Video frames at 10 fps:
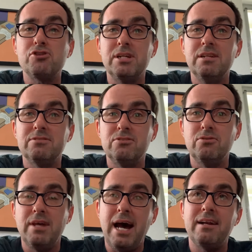she listened to,
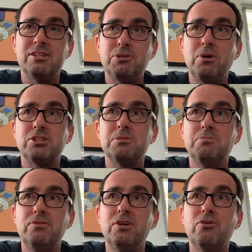that, and she watched the
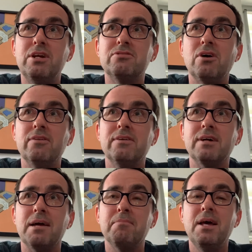movie Grease all the time.